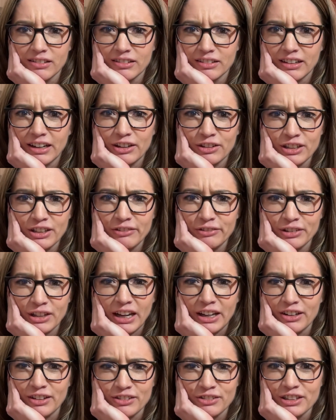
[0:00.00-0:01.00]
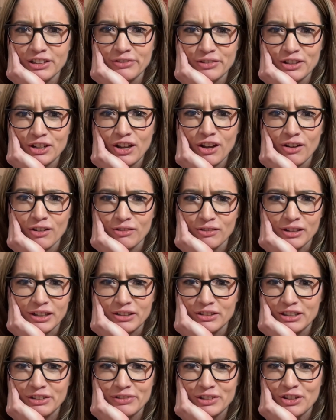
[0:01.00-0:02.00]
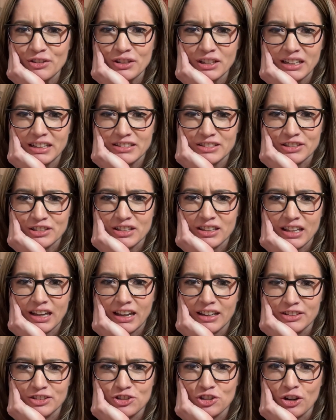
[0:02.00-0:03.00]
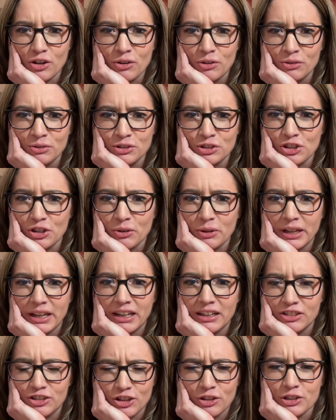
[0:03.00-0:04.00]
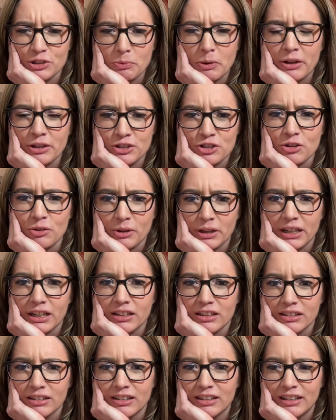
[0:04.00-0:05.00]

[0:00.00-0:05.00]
I don't even know. I don't even know the answer to that. Joanne? No, it's probably Joanne.